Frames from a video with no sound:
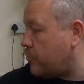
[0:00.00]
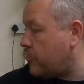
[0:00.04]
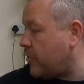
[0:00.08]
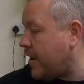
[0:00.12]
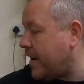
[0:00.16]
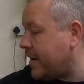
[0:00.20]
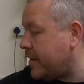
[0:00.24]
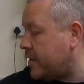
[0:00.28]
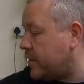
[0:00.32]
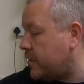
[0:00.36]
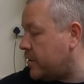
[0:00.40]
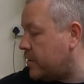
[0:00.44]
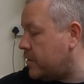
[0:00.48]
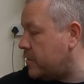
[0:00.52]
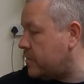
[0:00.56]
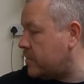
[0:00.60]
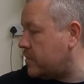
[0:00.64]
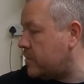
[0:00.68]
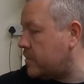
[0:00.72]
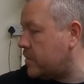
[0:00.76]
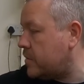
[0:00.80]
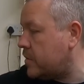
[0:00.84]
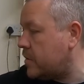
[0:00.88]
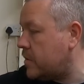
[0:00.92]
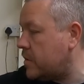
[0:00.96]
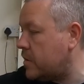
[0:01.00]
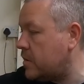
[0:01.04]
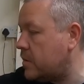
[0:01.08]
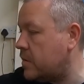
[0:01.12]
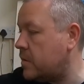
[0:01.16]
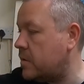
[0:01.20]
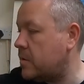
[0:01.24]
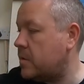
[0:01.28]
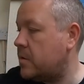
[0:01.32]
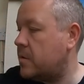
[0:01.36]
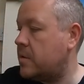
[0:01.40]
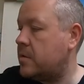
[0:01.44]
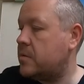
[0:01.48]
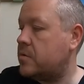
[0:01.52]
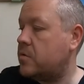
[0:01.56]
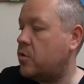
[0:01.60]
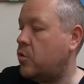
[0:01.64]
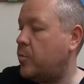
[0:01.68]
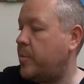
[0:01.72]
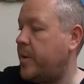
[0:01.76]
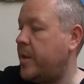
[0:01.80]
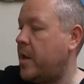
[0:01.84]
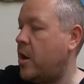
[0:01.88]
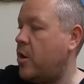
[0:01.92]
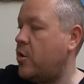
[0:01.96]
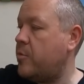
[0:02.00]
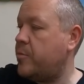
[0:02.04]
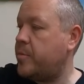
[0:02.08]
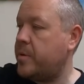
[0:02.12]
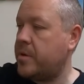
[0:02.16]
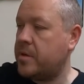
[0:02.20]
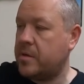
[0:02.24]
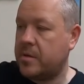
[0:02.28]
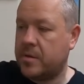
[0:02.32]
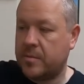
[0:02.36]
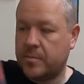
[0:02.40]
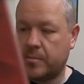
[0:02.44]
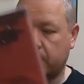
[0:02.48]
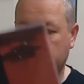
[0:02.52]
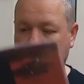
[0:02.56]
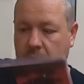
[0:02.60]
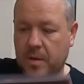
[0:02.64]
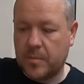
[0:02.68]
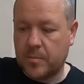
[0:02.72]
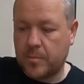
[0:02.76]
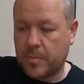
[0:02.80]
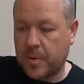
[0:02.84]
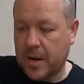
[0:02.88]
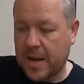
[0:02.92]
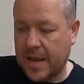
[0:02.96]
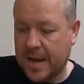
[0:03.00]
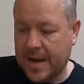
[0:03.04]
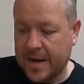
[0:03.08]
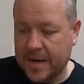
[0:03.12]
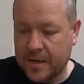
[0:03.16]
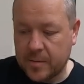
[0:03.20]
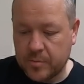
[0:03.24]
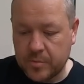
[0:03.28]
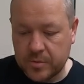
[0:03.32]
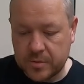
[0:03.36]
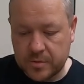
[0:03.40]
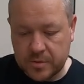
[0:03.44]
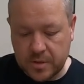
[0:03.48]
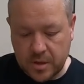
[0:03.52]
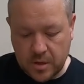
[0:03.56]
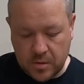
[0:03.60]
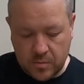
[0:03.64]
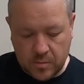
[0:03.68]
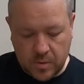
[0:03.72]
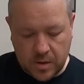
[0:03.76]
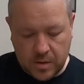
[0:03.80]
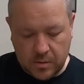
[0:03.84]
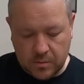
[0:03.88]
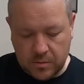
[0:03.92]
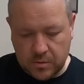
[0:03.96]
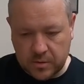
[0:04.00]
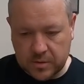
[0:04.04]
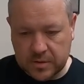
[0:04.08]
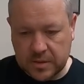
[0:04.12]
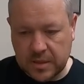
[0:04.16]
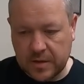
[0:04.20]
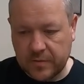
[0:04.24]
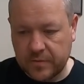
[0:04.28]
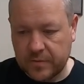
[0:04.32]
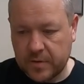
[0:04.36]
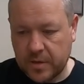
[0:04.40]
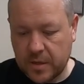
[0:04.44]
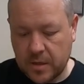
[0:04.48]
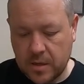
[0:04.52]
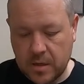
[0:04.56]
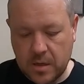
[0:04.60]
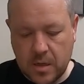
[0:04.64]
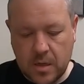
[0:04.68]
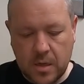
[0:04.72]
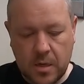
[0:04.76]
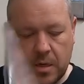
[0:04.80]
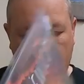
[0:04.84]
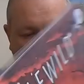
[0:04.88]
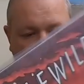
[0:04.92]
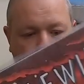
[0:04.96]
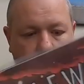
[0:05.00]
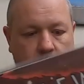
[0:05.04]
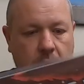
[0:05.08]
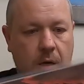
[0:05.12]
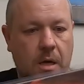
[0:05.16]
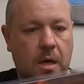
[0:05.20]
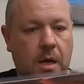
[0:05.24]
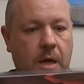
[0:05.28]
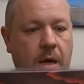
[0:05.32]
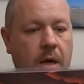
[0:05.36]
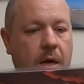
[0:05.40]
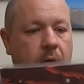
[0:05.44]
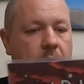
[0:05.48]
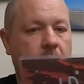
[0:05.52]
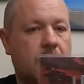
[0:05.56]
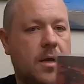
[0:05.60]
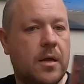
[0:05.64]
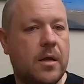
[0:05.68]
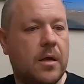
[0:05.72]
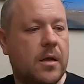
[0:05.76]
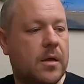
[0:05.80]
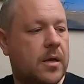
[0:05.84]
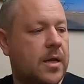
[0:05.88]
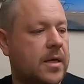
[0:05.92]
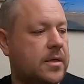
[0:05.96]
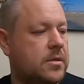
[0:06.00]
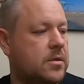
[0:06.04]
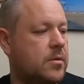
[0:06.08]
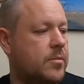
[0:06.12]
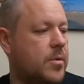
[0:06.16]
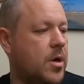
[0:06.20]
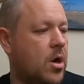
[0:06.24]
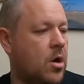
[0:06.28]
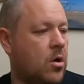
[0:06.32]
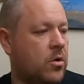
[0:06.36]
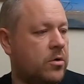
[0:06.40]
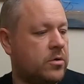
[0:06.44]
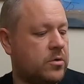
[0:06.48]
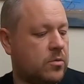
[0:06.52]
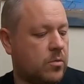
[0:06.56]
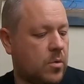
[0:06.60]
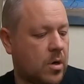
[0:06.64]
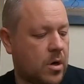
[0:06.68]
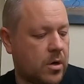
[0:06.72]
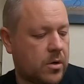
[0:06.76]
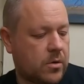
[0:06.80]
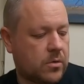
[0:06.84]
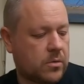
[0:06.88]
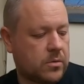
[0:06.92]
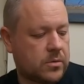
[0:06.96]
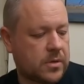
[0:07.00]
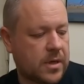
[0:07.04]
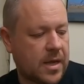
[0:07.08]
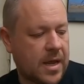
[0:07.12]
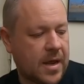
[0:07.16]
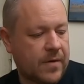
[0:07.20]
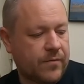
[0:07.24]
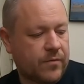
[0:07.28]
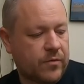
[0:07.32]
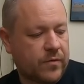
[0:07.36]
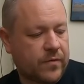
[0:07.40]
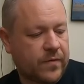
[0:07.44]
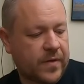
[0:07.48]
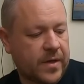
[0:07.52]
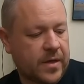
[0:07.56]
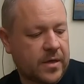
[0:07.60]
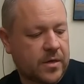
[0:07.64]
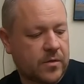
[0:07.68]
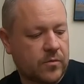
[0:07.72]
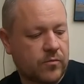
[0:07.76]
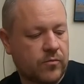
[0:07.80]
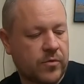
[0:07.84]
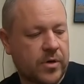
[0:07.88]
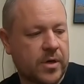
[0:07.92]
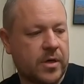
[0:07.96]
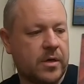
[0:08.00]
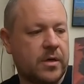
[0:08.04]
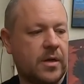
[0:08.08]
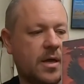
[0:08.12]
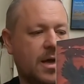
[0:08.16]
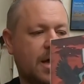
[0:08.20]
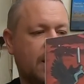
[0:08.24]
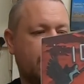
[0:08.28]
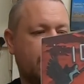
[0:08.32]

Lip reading: brand new. It's all been opened and played, but so well looked after. Next up, Idlewild, Everything Written